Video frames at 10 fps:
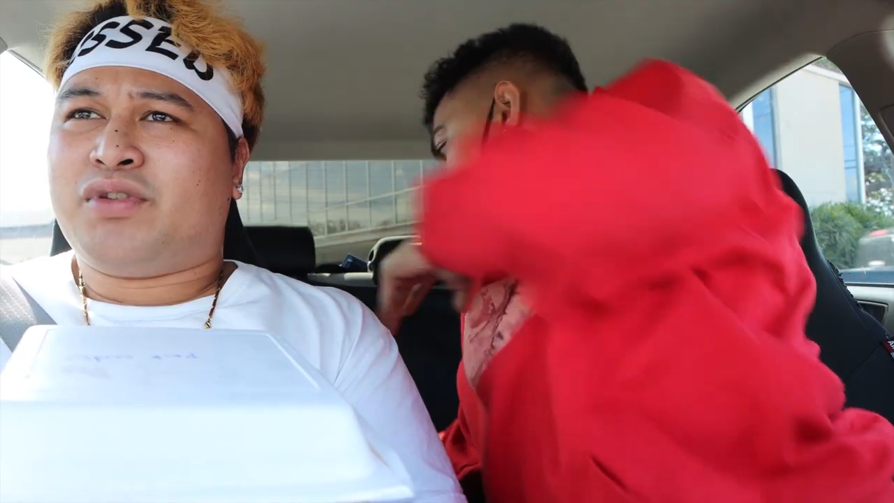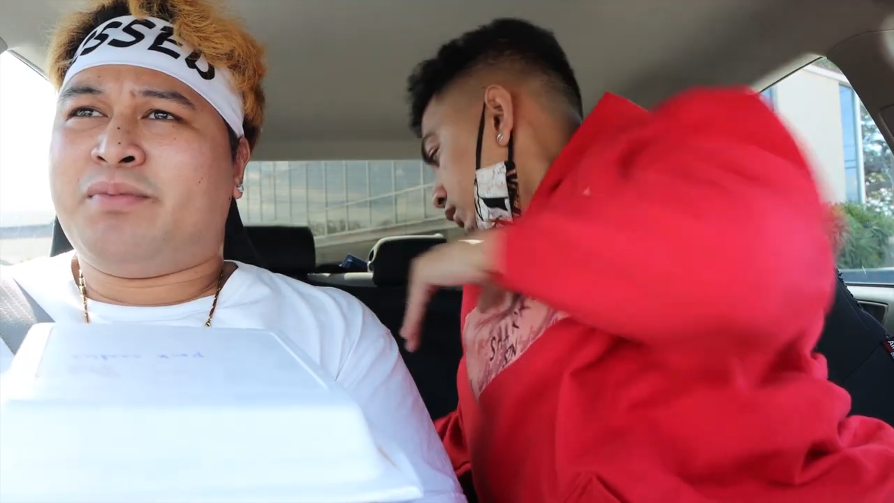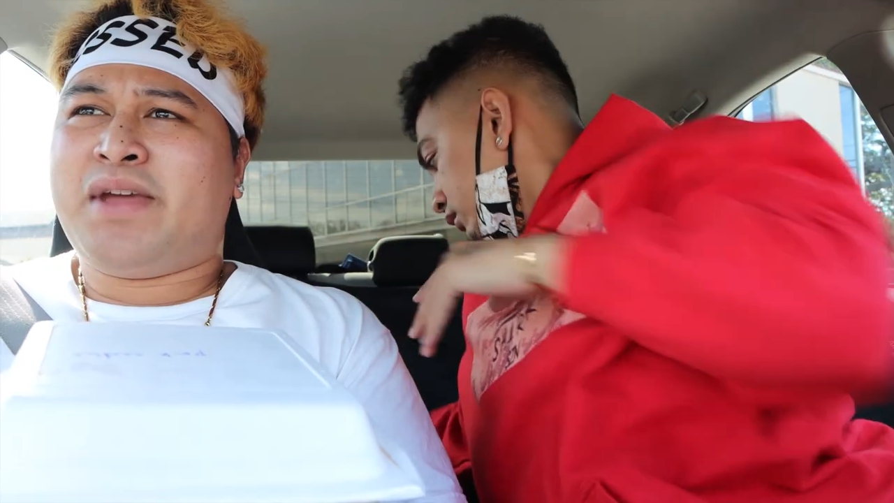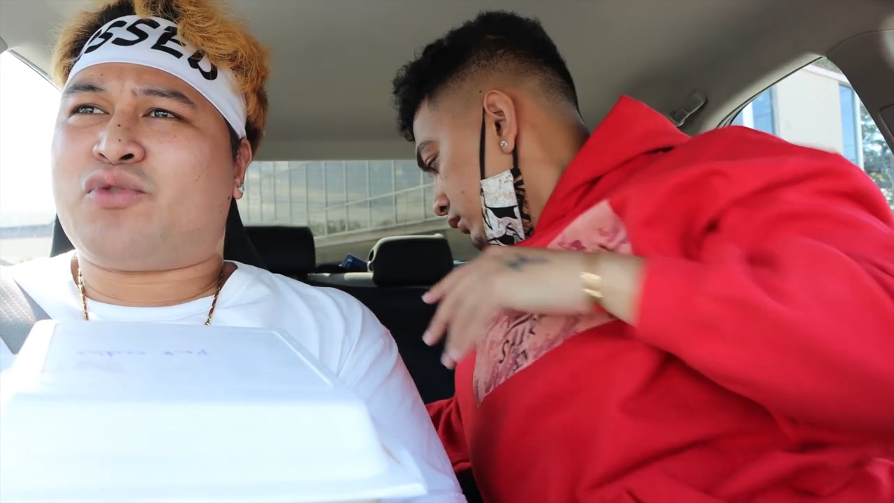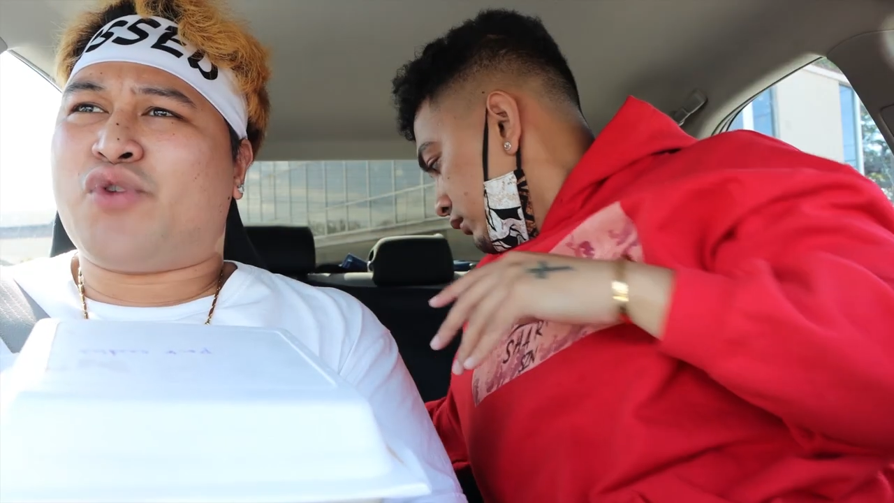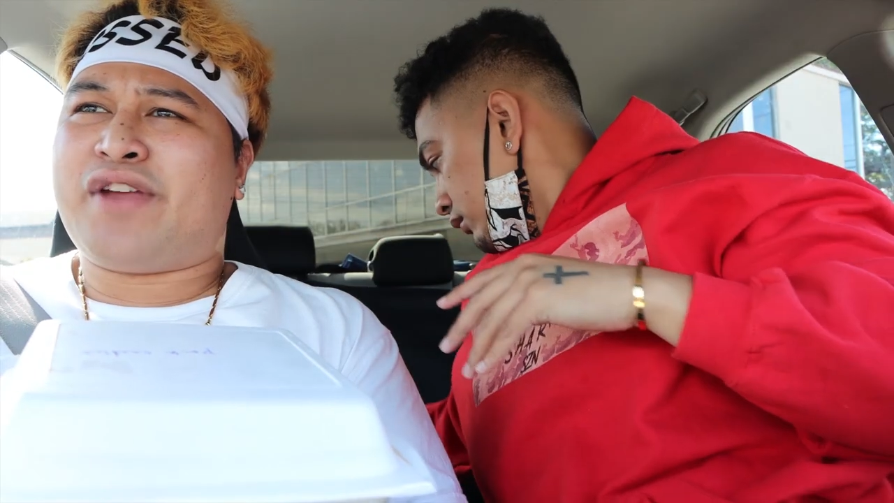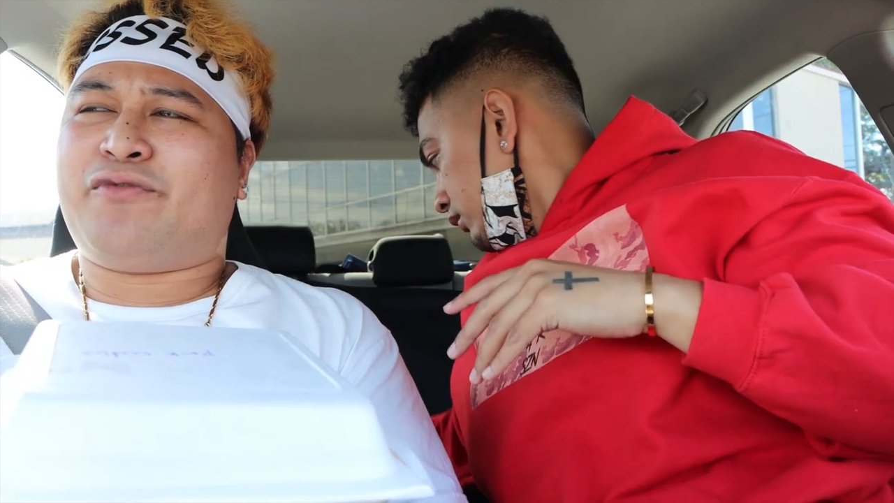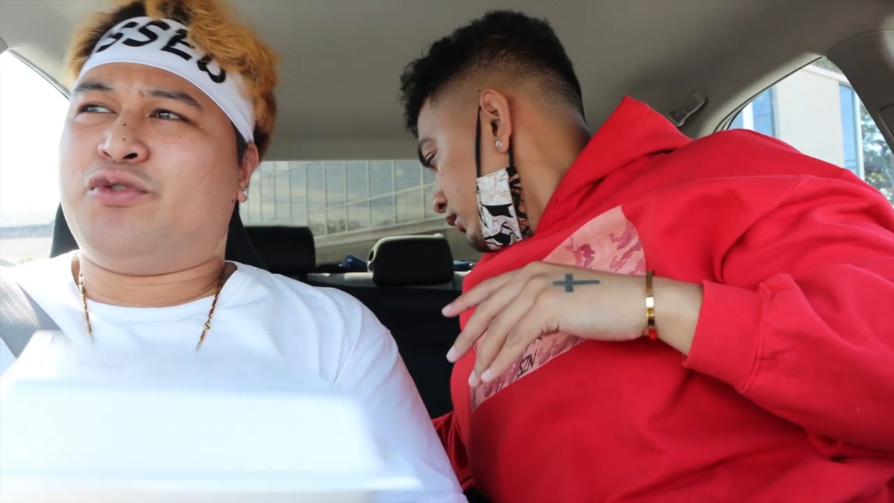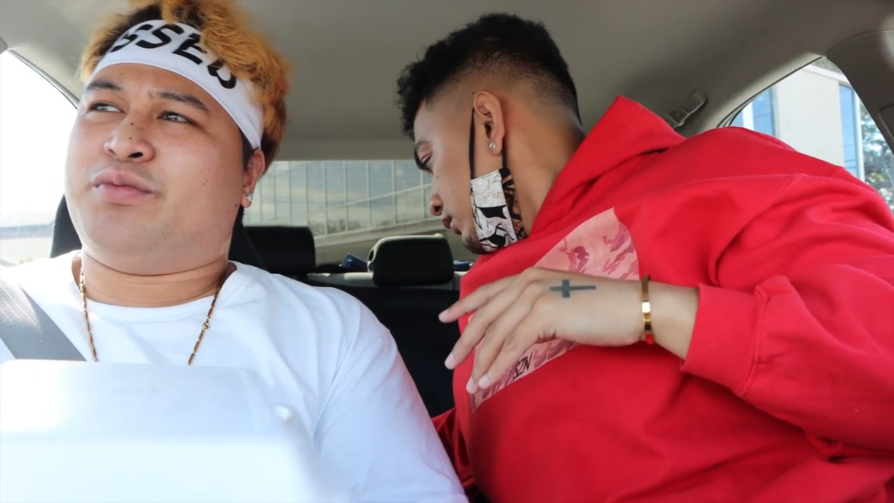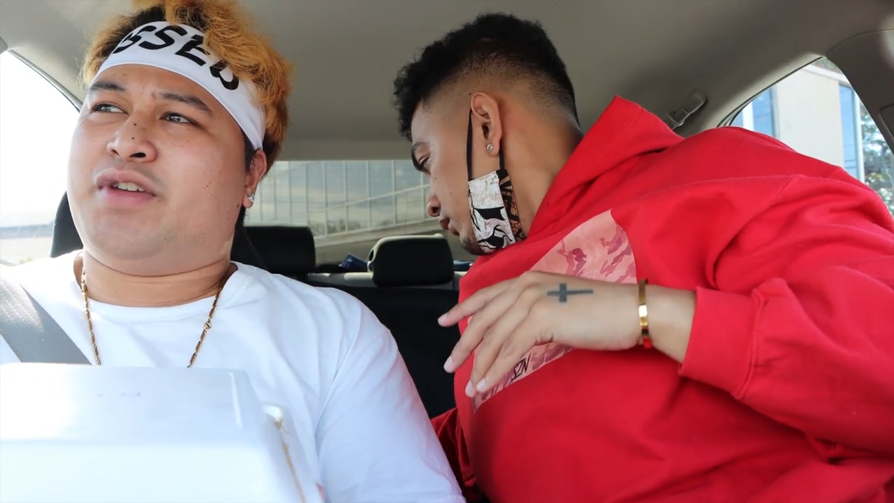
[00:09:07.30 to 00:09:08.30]
When they make great
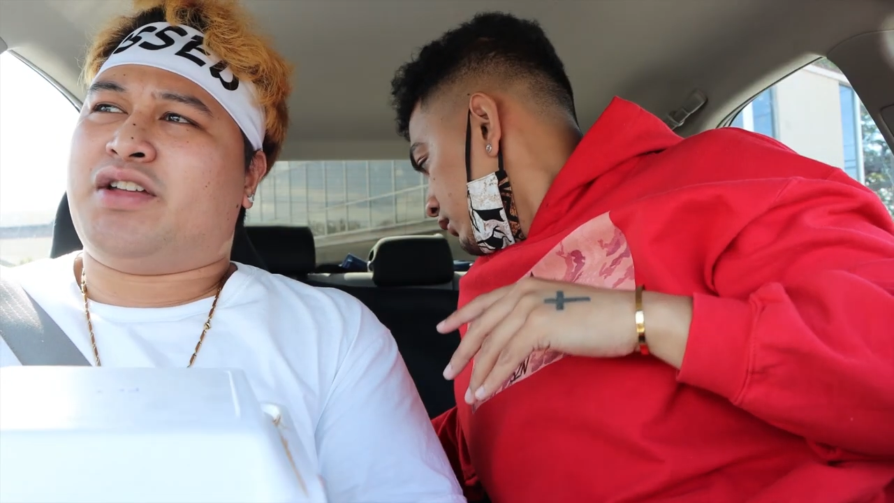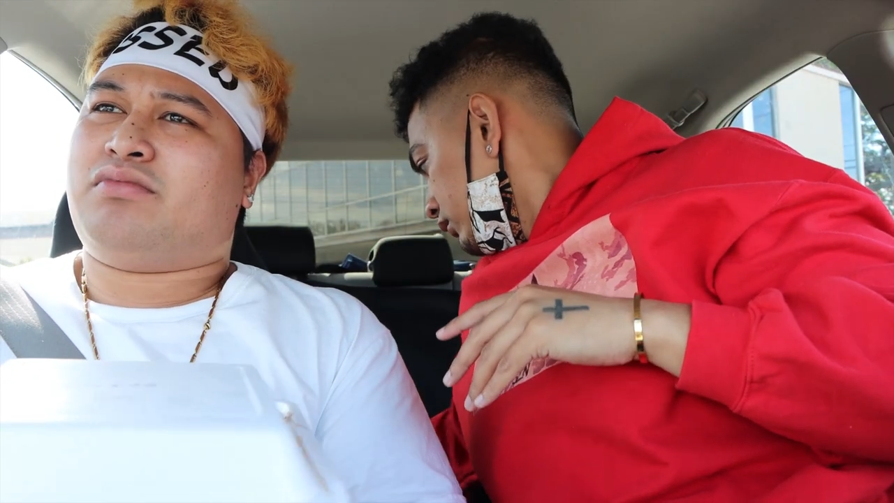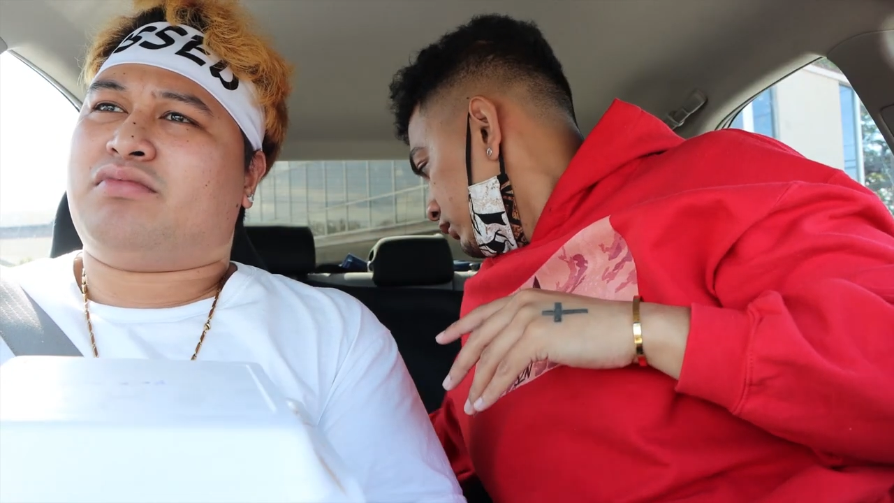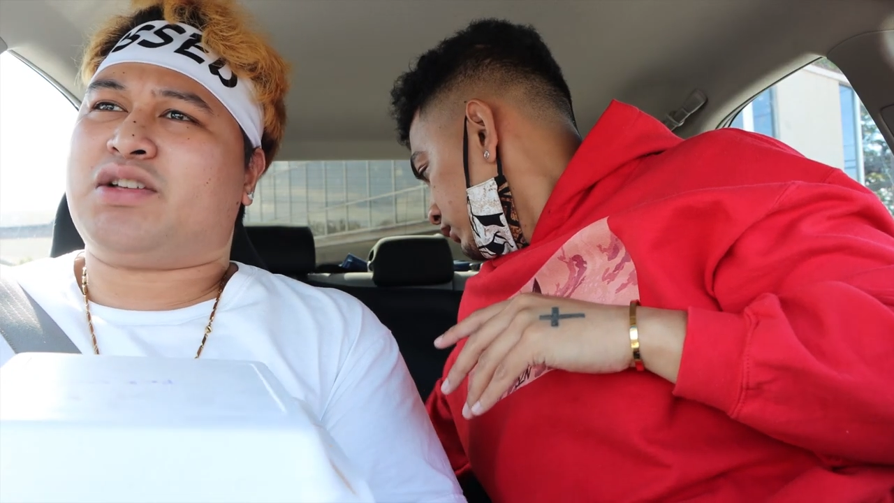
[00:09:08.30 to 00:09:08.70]
food, man.